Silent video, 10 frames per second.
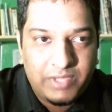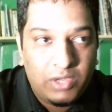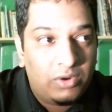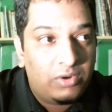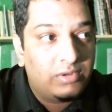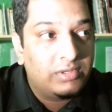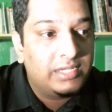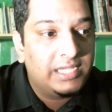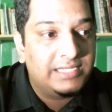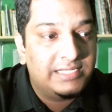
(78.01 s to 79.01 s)
or
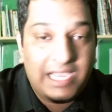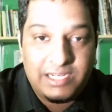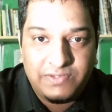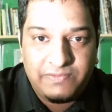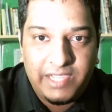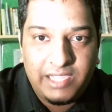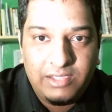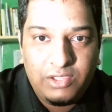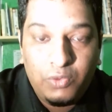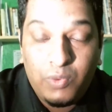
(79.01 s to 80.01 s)
is
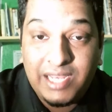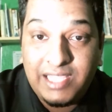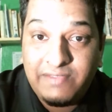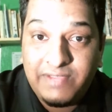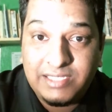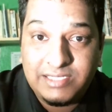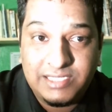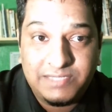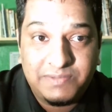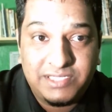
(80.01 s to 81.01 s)
atrophying, you want to give it
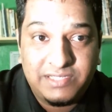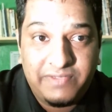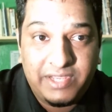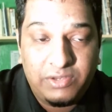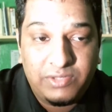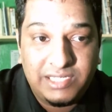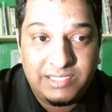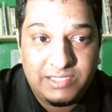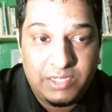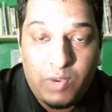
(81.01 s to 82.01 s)
the specific
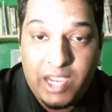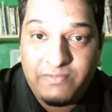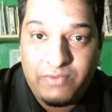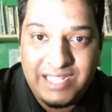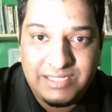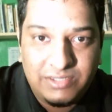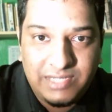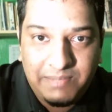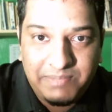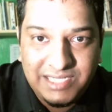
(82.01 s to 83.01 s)
nutrients required for it to
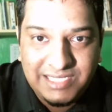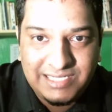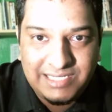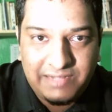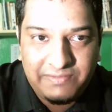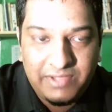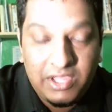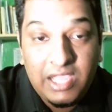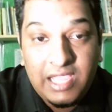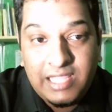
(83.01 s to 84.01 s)
rebuild itself.
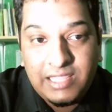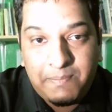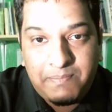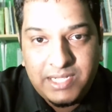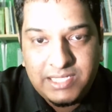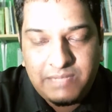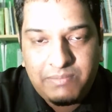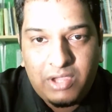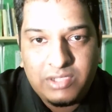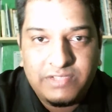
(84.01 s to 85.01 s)
The building
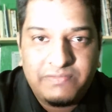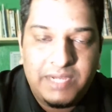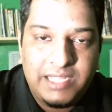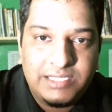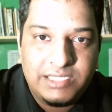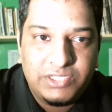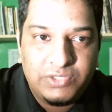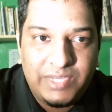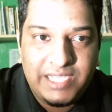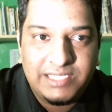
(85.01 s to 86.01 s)
blocks of brain
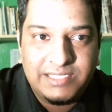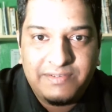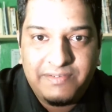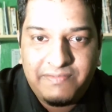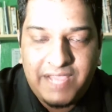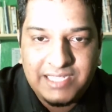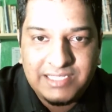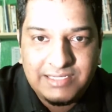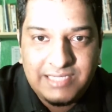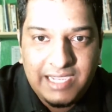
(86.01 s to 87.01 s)
tissue is
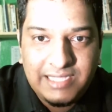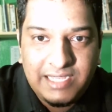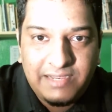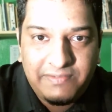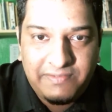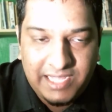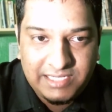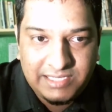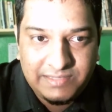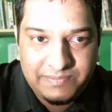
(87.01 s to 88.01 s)
fat, dietary
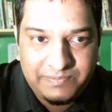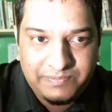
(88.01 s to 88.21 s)
fats.